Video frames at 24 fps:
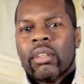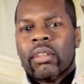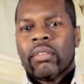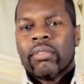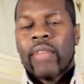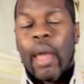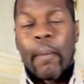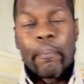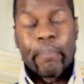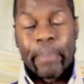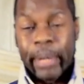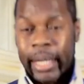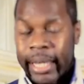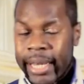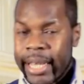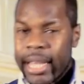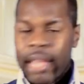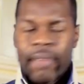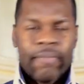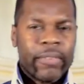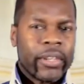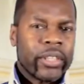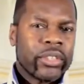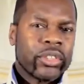that
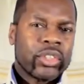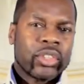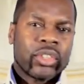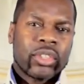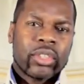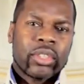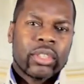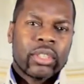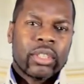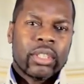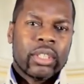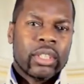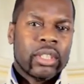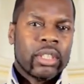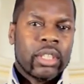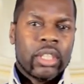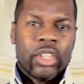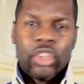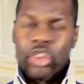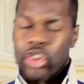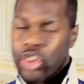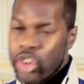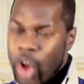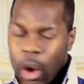believers,
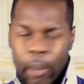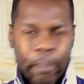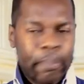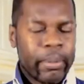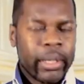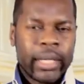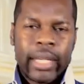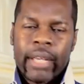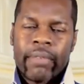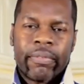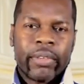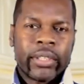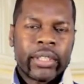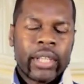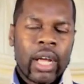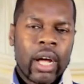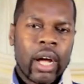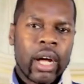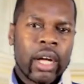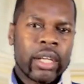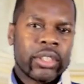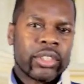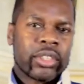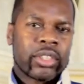non-believers
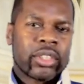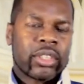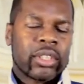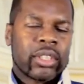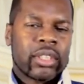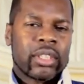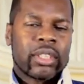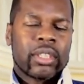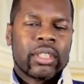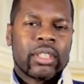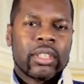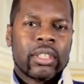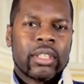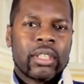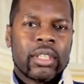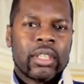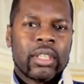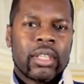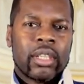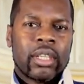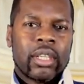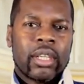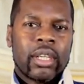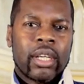asks.
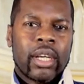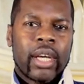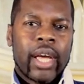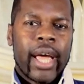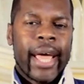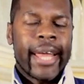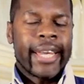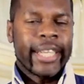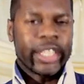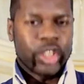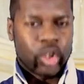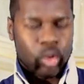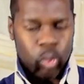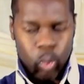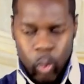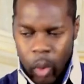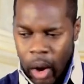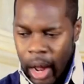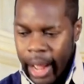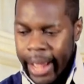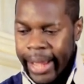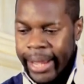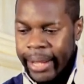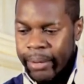And it's
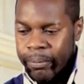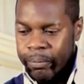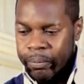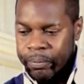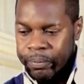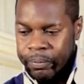why.